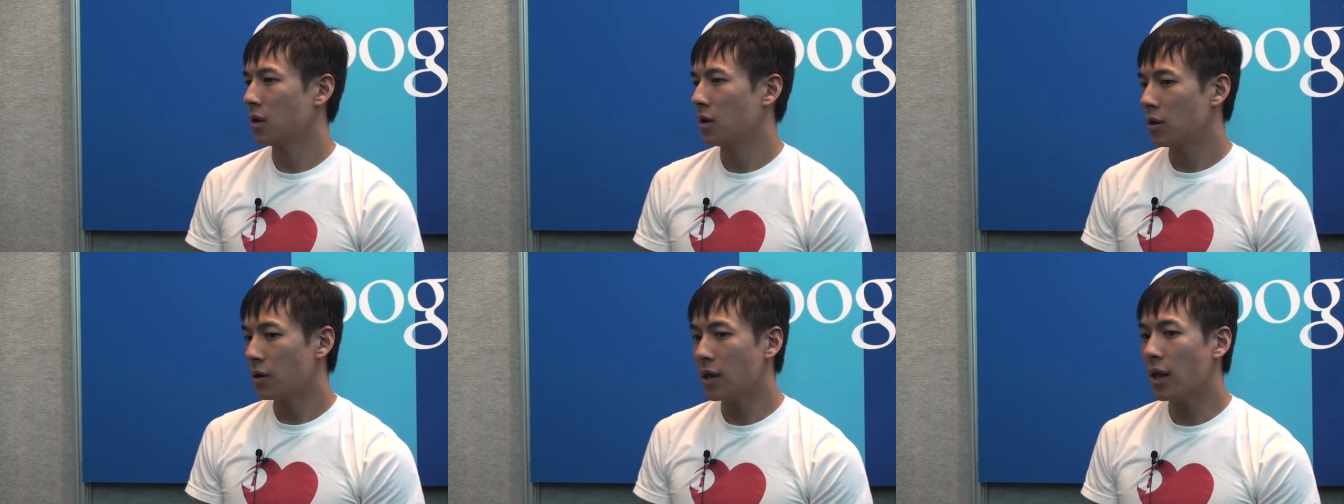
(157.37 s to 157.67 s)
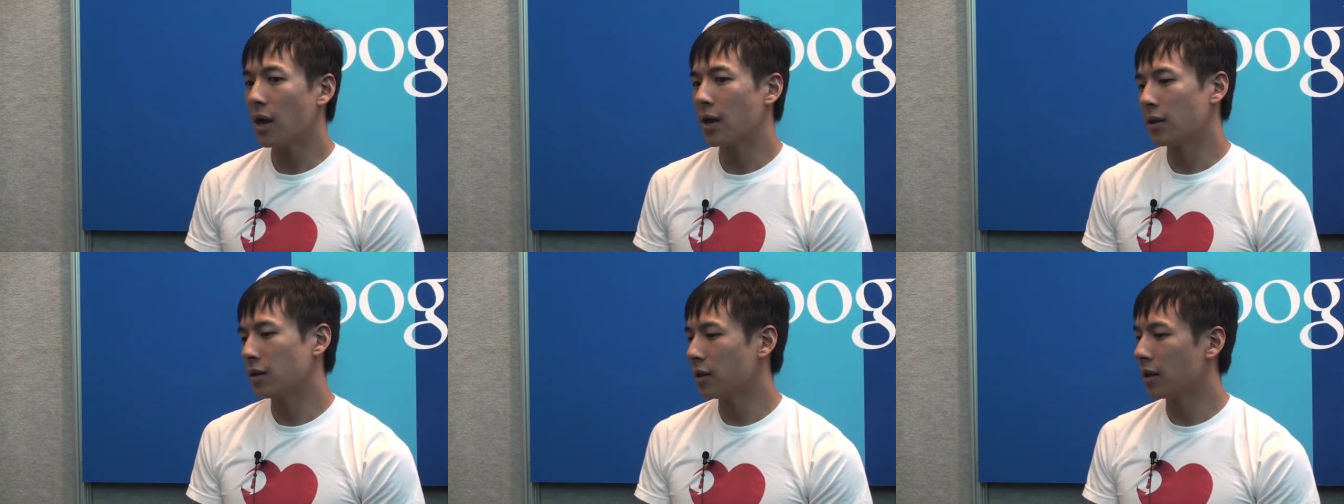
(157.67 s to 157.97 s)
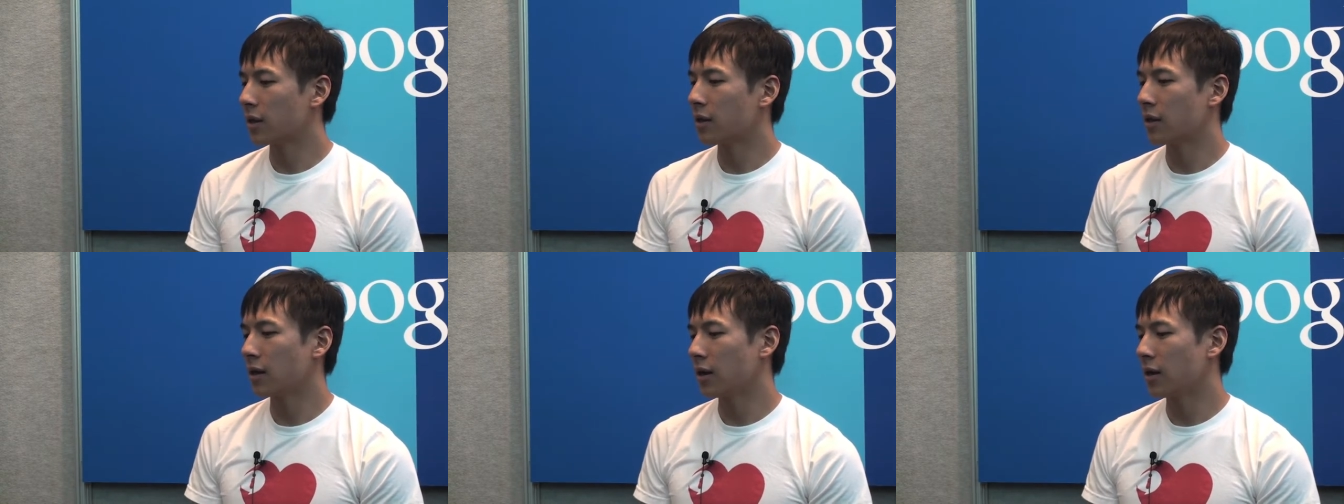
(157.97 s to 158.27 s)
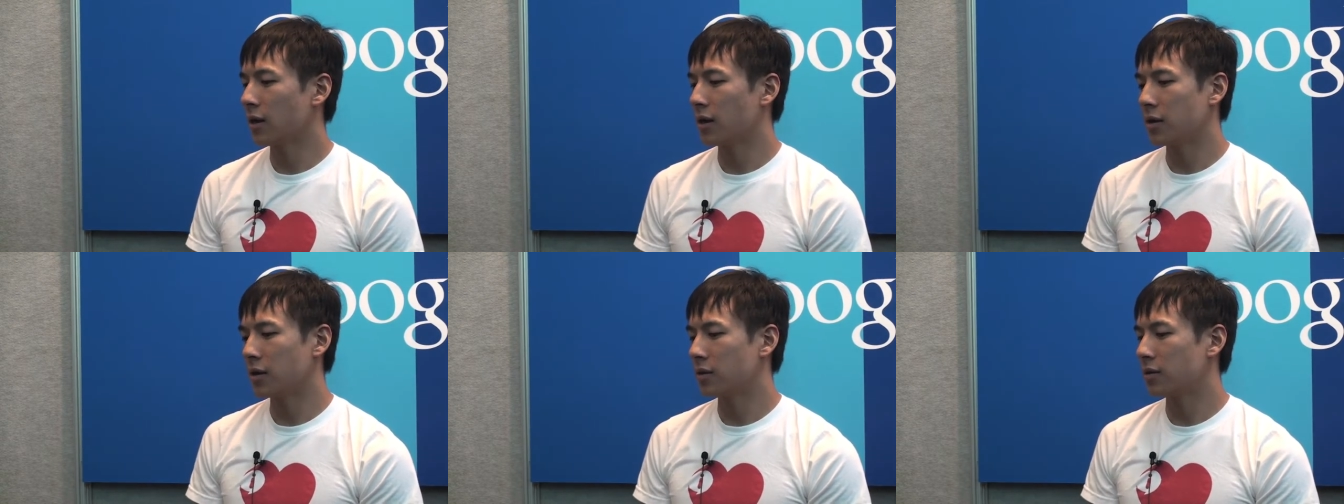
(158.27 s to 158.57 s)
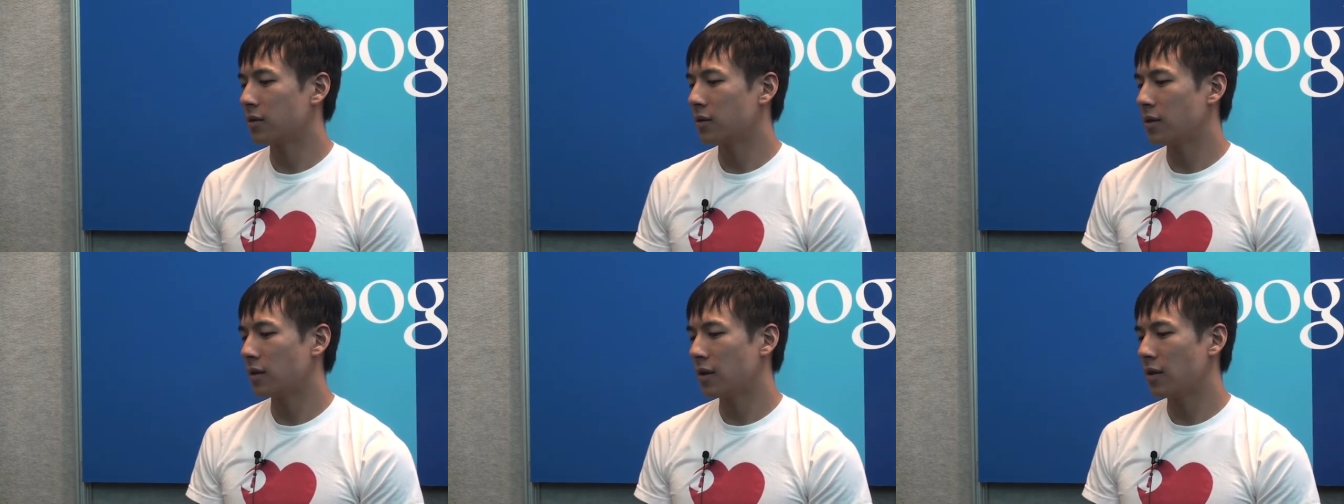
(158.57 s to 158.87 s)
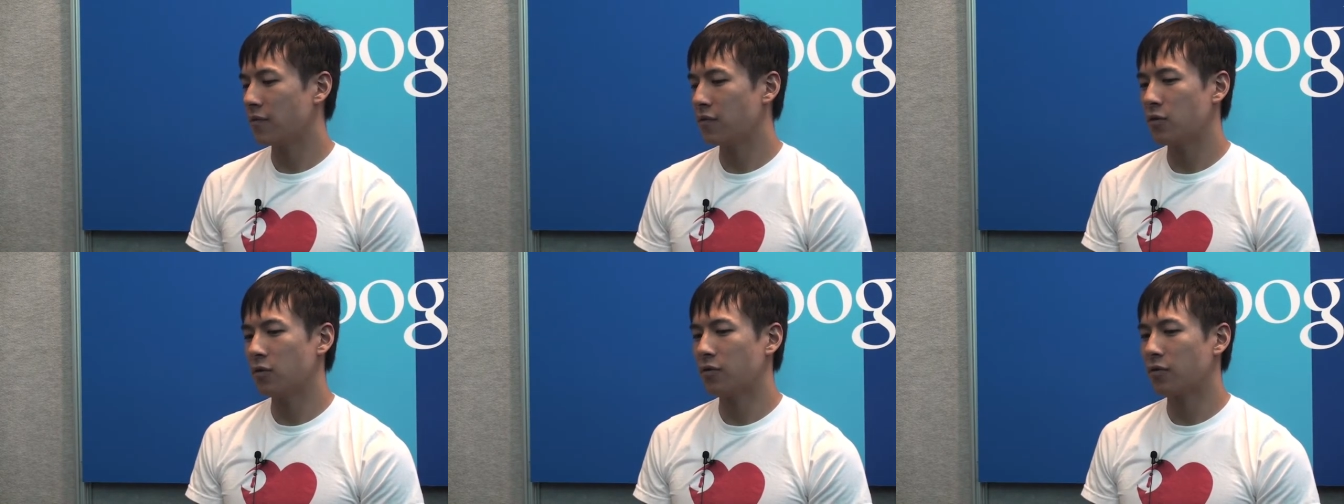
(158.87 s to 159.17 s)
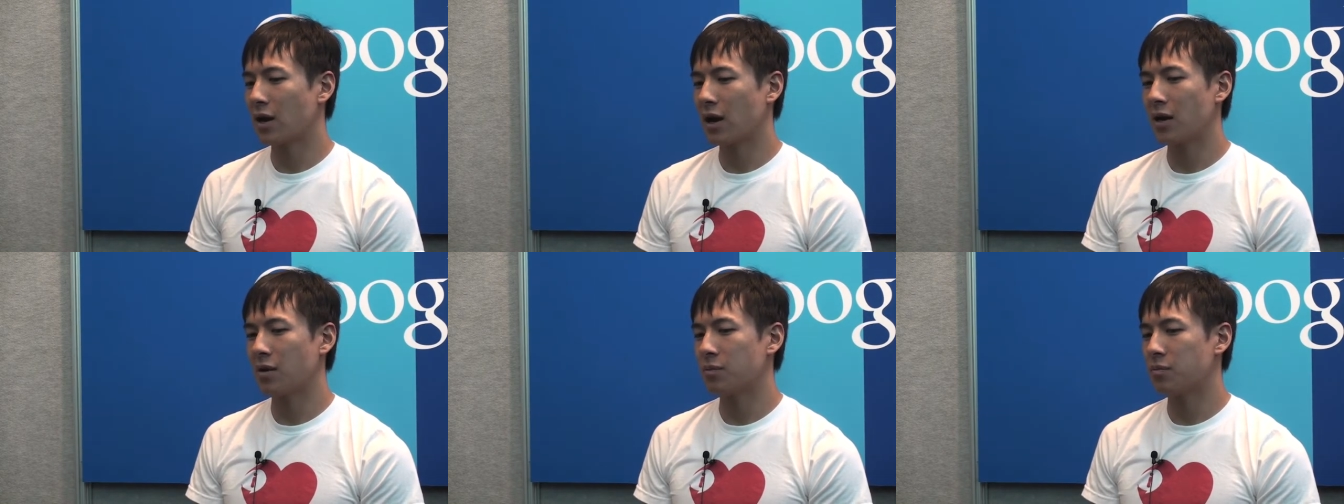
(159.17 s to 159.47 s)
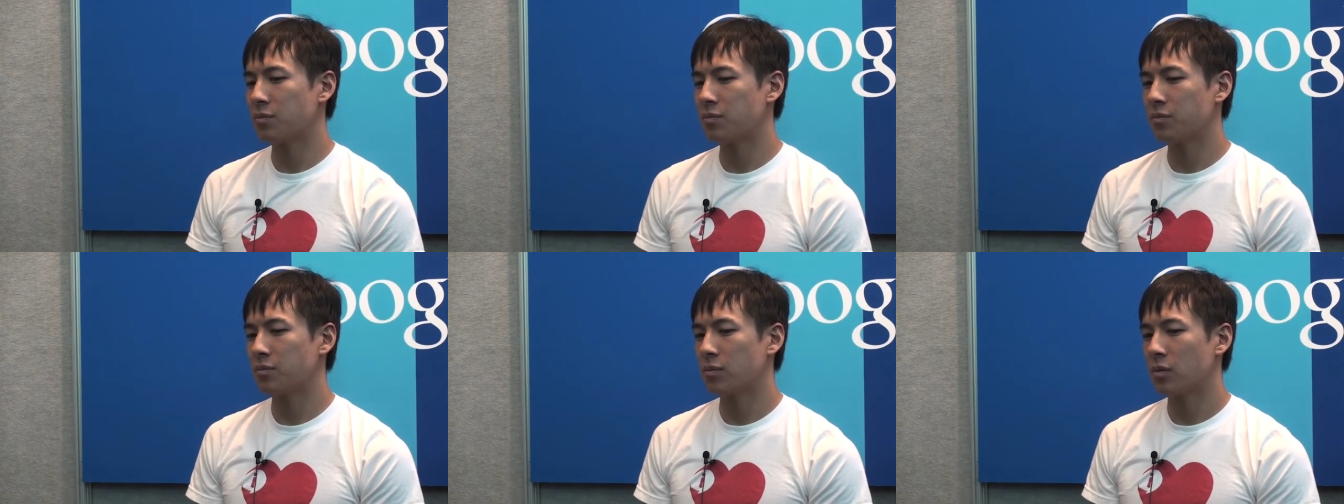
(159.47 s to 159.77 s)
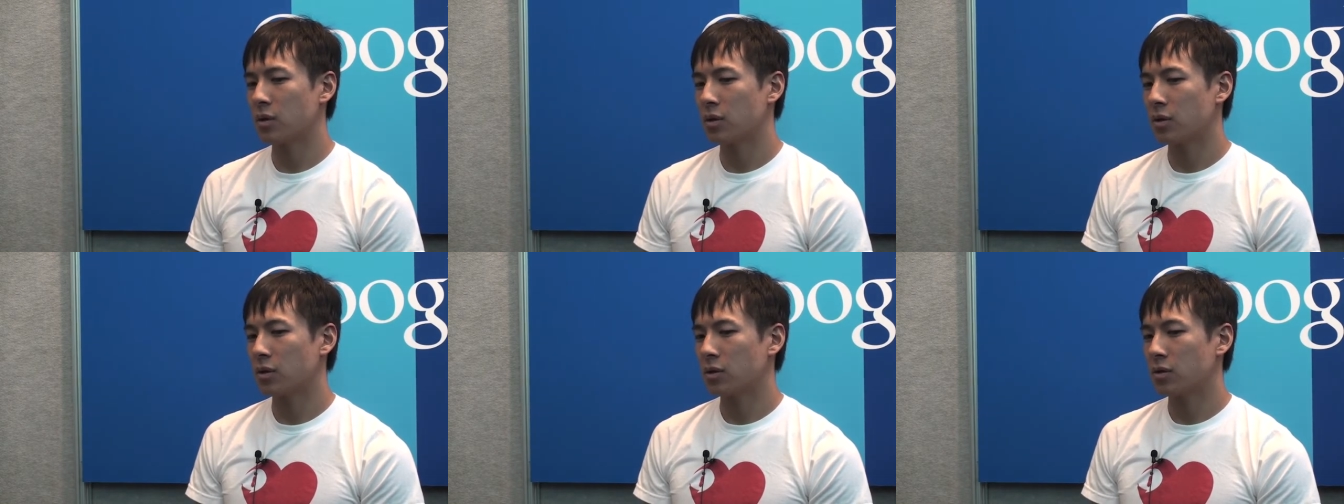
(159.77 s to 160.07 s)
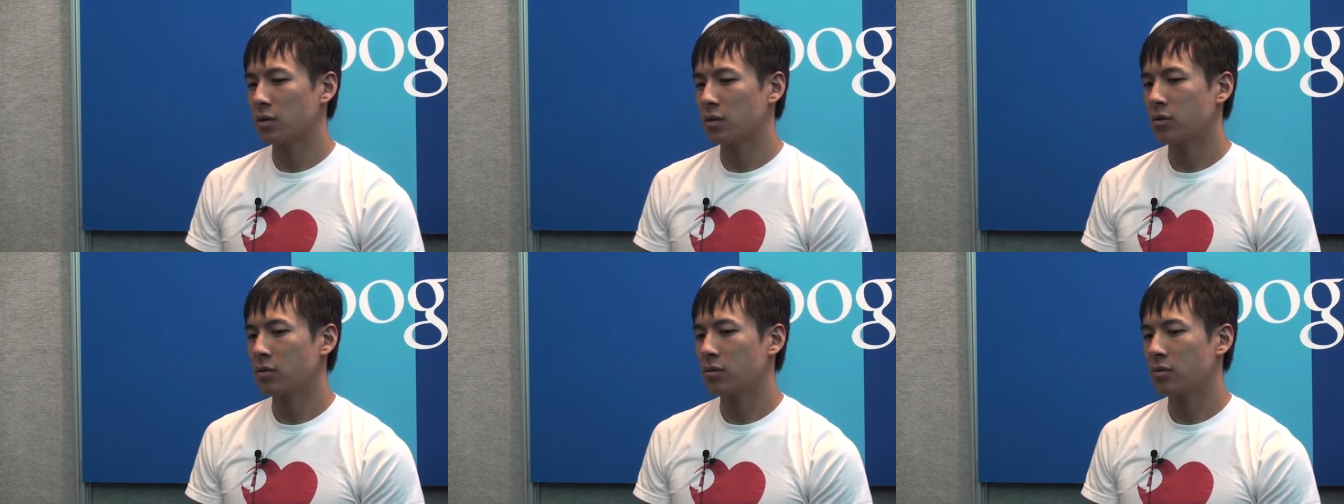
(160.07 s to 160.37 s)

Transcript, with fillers: off yeah, like uh, title, if you've got from the media